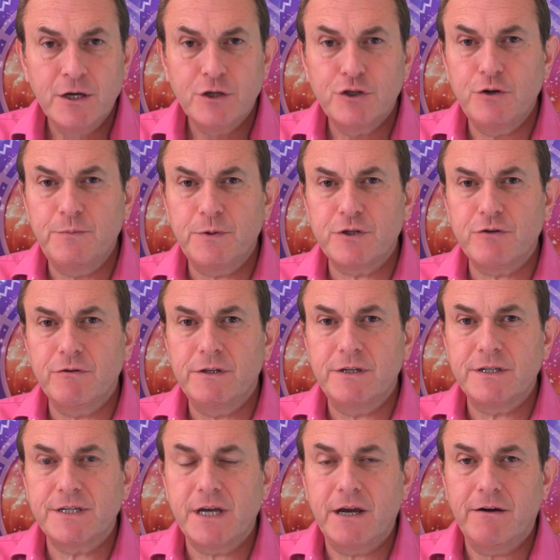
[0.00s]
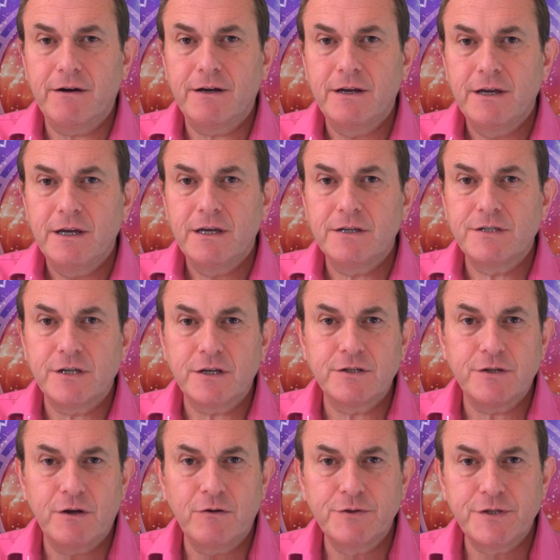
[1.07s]
Jupiter in this area is
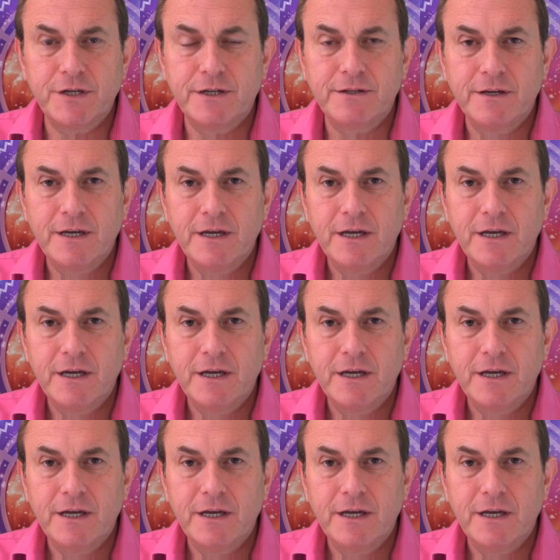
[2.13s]
exalted